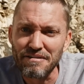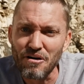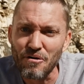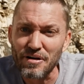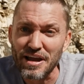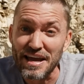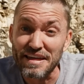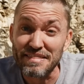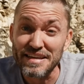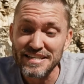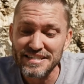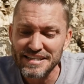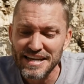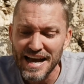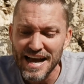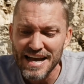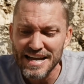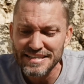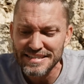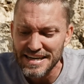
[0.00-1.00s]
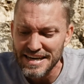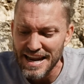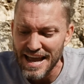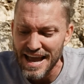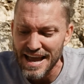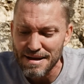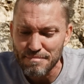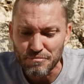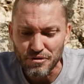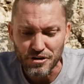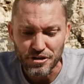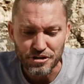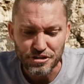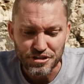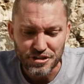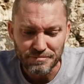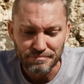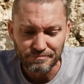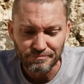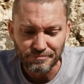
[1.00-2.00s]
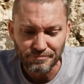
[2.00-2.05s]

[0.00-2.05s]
Okay, these guys in ambush.